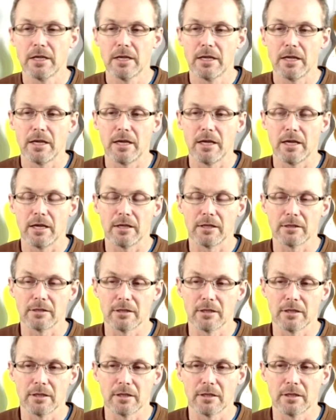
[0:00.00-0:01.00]
and
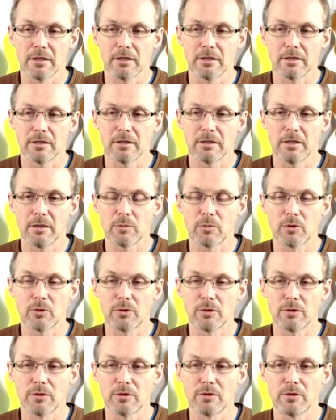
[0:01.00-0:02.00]
I'm
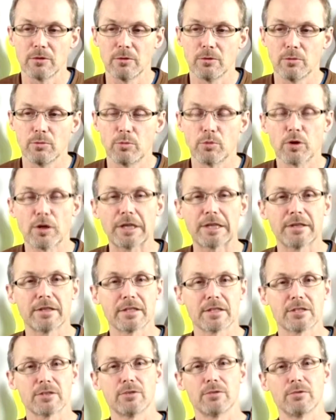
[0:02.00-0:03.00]
going to break
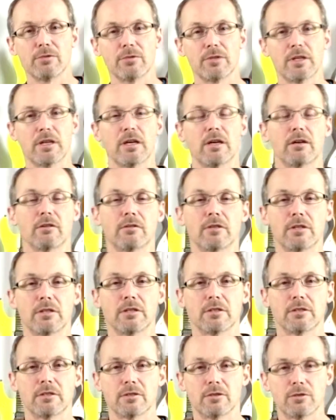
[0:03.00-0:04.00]
this tune down
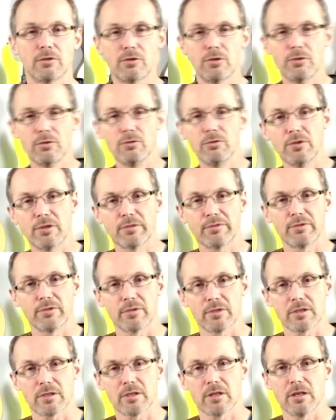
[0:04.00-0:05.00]
into two different
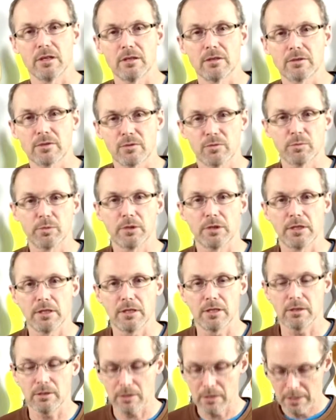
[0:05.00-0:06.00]
styles of
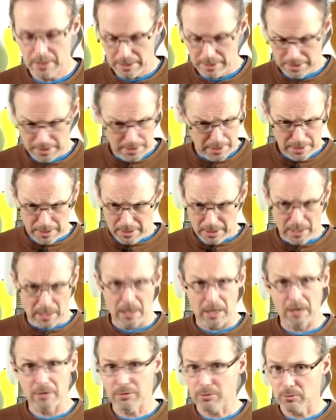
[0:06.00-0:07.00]
playing.
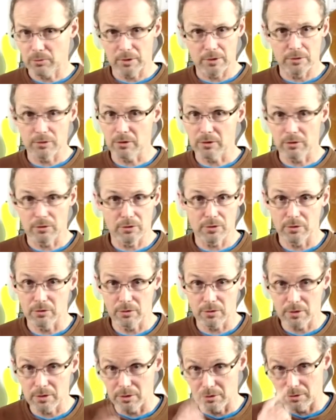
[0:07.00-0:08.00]
Either one you can
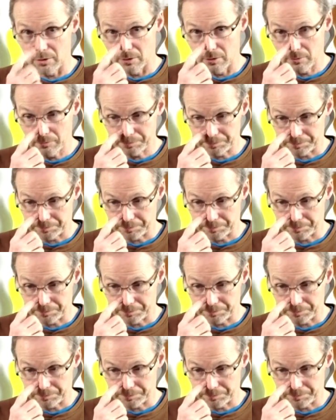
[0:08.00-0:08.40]
choose to do